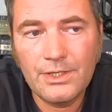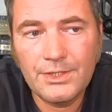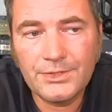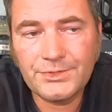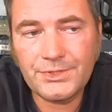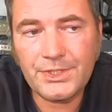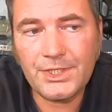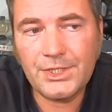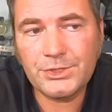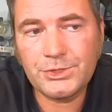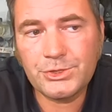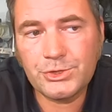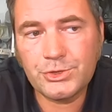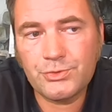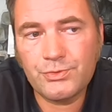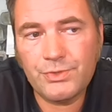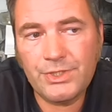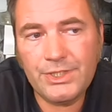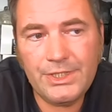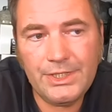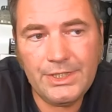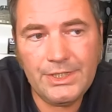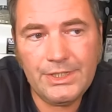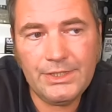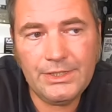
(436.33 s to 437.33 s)
Instead of
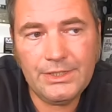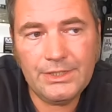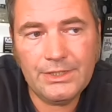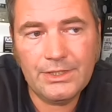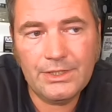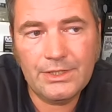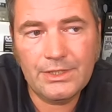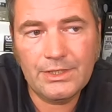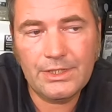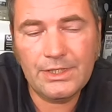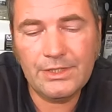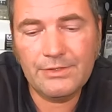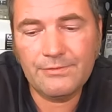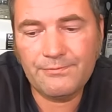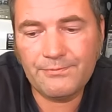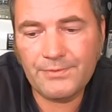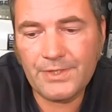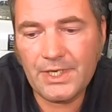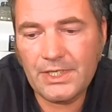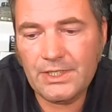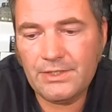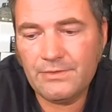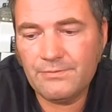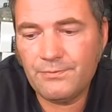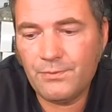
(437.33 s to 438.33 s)
treating and
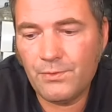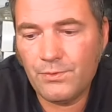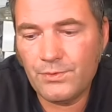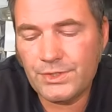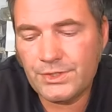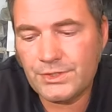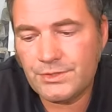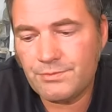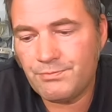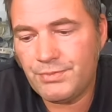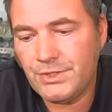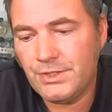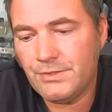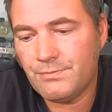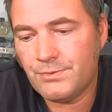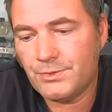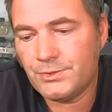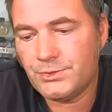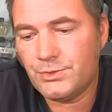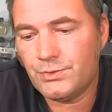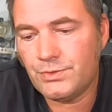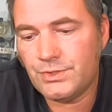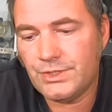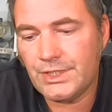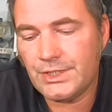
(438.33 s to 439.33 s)
fighting for these
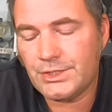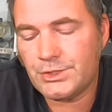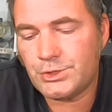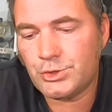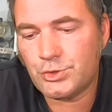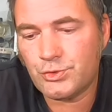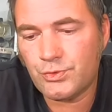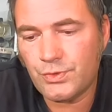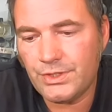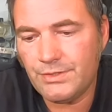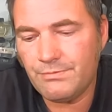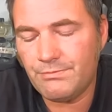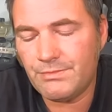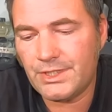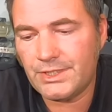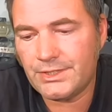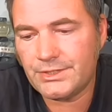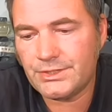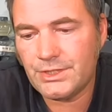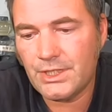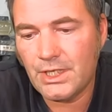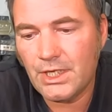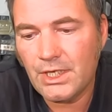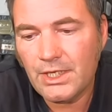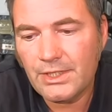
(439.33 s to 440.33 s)
people to get
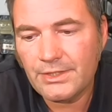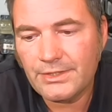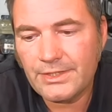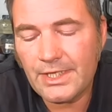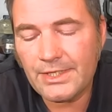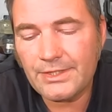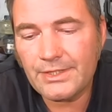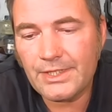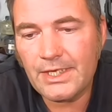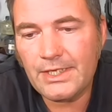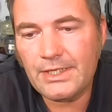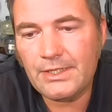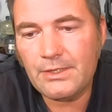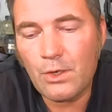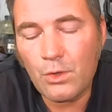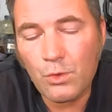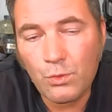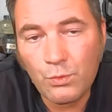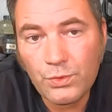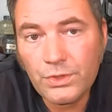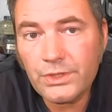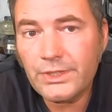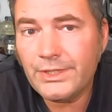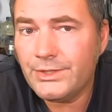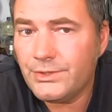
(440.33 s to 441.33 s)
treatment that they
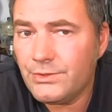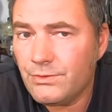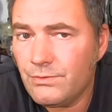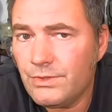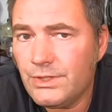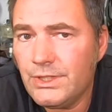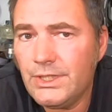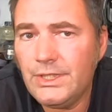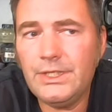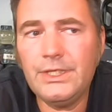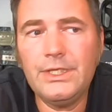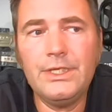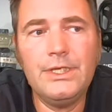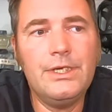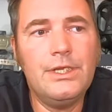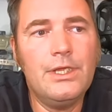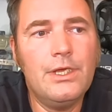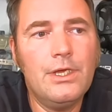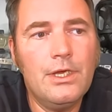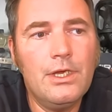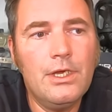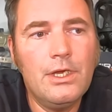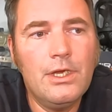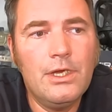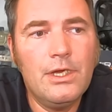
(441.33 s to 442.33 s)
really do
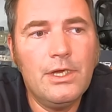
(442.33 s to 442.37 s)
need,